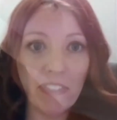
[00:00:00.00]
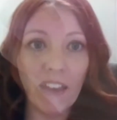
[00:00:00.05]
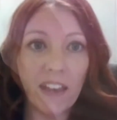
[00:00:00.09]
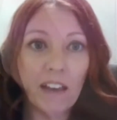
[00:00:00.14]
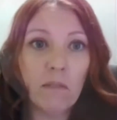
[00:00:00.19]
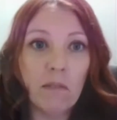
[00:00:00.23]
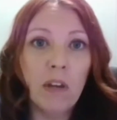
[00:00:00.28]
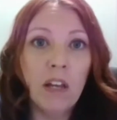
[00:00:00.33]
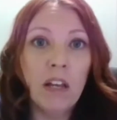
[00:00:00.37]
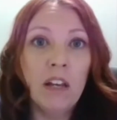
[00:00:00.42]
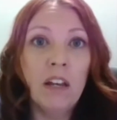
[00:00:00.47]

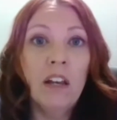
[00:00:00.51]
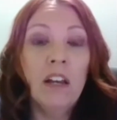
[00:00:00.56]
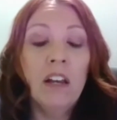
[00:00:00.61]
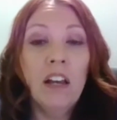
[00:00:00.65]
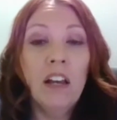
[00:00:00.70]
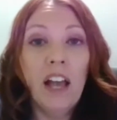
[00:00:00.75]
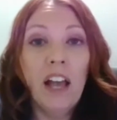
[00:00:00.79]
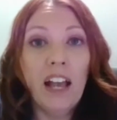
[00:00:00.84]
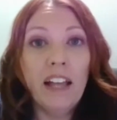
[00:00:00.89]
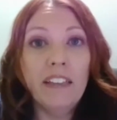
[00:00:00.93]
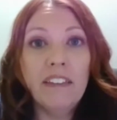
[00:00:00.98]
them.
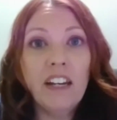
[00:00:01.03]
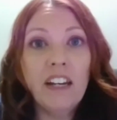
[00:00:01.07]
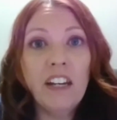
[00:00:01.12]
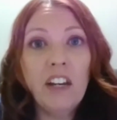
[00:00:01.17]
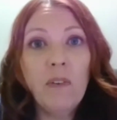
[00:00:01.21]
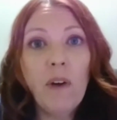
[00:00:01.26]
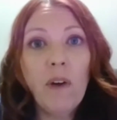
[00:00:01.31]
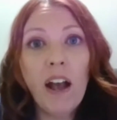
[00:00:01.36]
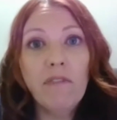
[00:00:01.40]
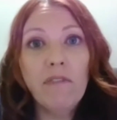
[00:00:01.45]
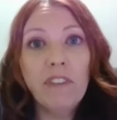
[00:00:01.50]
And then you
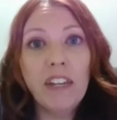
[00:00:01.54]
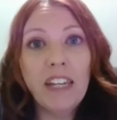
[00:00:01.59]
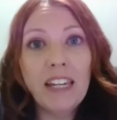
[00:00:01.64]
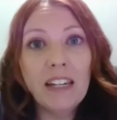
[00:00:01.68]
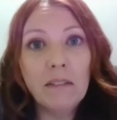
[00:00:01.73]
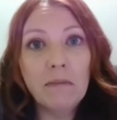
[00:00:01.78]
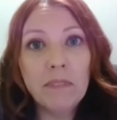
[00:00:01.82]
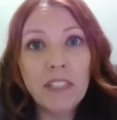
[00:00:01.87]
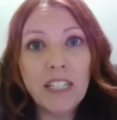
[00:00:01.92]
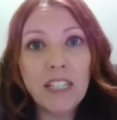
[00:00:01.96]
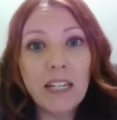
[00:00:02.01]
have
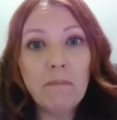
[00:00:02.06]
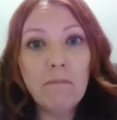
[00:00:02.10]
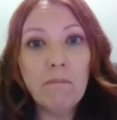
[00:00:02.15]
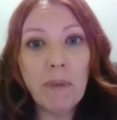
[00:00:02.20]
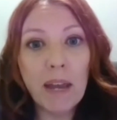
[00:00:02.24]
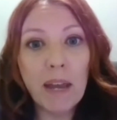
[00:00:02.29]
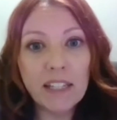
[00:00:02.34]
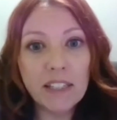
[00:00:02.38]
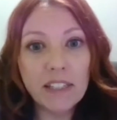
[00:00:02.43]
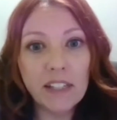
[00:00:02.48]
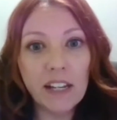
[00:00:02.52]
EMT
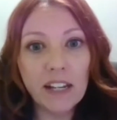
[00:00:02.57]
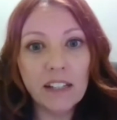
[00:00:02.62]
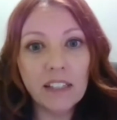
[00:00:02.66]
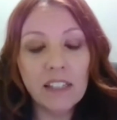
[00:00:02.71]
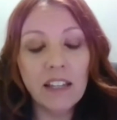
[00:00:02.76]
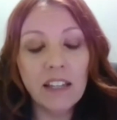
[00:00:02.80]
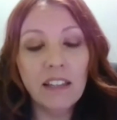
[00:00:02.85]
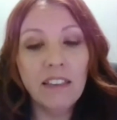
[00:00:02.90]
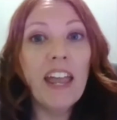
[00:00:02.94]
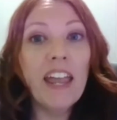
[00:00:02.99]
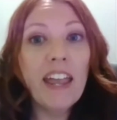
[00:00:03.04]
basics.
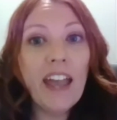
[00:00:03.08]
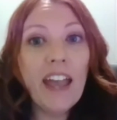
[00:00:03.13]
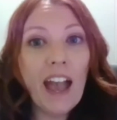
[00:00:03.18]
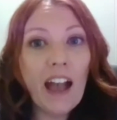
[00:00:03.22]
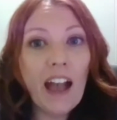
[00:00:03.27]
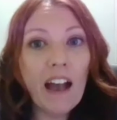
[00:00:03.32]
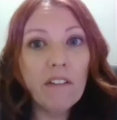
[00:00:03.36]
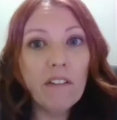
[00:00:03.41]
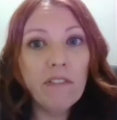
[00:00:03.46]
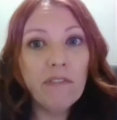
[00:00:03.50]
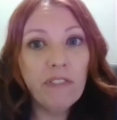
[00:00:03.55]
They
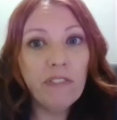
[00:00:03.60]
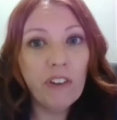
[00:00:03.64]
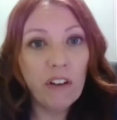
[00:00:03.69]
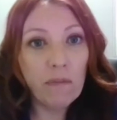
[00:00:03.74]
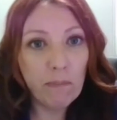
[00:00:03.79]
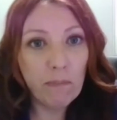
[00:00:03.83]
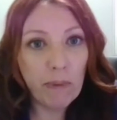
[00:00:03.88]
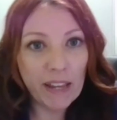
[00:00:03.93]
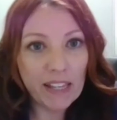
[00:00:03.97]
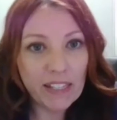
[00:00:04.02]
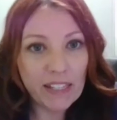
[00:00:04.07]
have
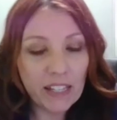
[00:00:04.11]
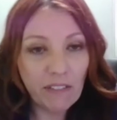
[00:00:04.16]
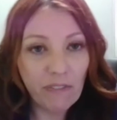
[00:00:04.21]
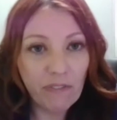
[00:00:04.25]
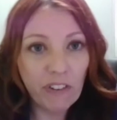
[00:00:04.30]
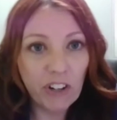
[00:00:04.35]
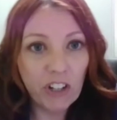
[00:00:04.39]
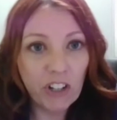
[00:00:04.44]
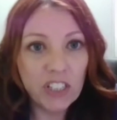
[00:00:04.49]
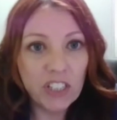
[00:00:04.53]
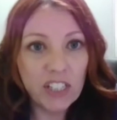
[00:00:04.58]
basic
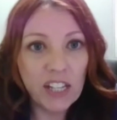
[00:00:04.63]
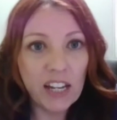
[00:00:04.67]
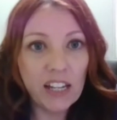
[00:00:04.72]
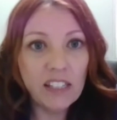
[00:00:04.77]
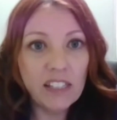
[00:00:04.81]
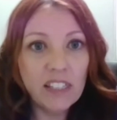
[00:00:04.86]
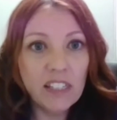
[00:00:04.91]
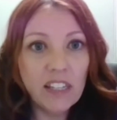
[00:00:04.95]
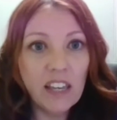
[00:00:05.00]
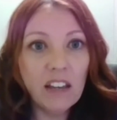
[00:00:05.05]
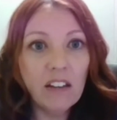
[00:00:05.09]
first
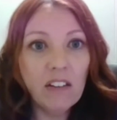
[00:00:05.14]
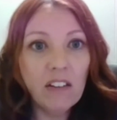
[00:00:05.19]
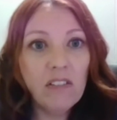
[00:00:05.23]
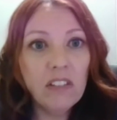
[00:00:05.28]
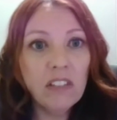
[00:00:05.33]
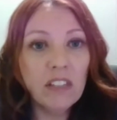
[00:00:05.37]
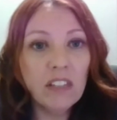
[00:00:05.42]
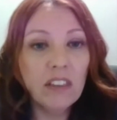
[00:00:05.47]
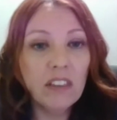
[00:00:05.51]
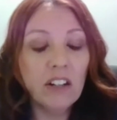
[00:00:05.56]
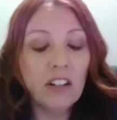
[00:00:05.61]
aid
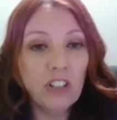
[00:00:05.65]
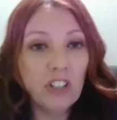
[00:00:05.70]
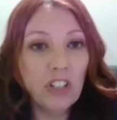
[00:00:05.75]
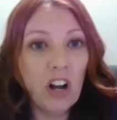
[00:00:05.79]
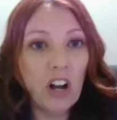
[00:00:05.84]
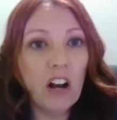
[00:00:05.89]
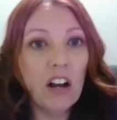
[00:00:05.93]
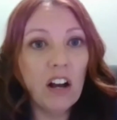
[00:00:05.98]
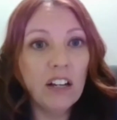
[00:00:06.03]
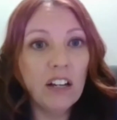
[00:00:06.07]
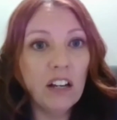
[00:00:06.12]
skills. They're
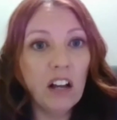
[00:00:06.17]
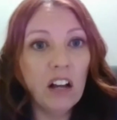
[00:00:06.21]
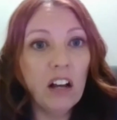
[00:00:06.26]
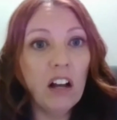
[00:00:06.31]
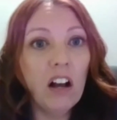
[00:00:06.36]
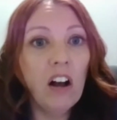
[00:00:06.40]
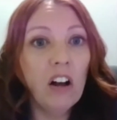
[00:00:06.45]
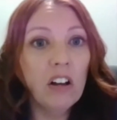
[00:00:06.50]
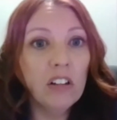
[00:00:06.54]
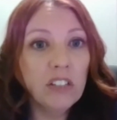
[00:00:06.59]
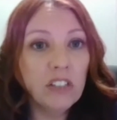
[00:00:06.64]
taught
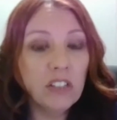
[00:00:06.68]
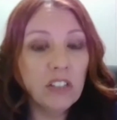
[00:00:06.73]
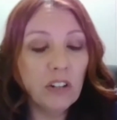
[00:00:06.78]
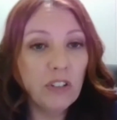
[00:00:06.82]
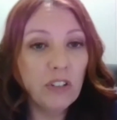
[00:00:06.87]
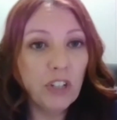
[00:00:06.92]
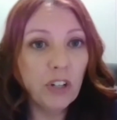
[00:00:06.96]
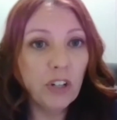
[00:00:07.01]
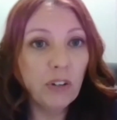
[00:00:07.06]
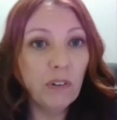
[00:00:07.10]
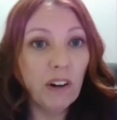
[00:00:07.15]
also
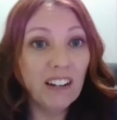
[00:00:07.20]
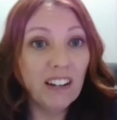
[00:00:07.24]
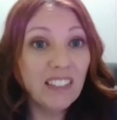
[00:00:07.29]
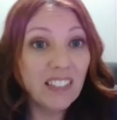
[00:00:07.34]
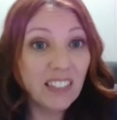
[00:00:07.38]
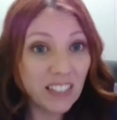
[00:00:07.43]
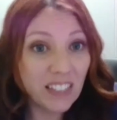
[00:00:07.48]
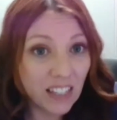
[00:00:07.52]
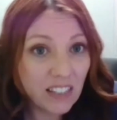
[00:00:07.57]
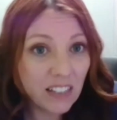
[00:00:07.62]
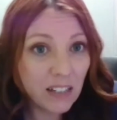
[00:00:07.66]
to
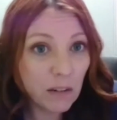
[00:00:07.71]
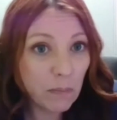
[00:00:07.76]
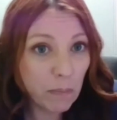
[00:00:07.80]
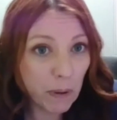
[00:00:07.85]
assist a